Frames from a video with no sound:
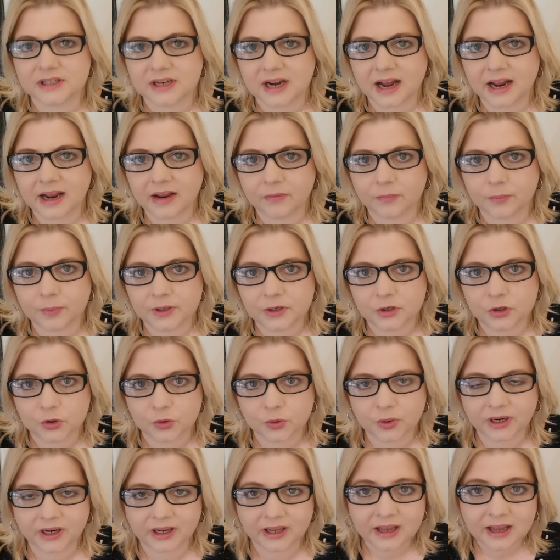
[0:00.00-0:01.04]
I have been
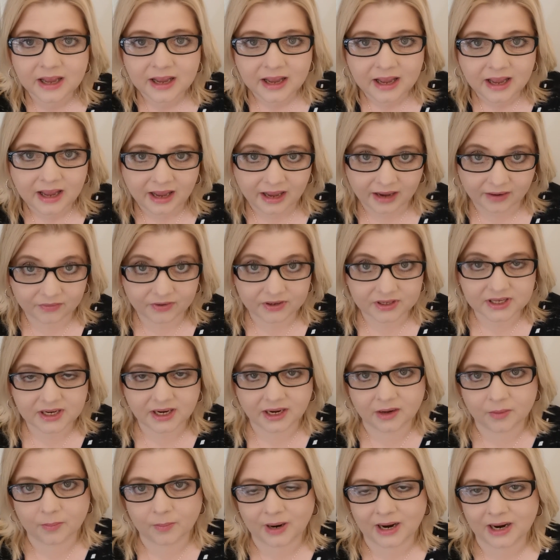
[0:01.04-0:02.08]
doing
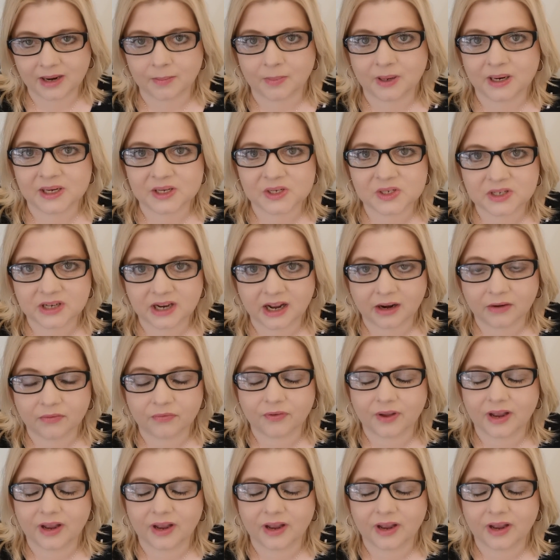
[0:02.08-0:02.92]
everything by myself,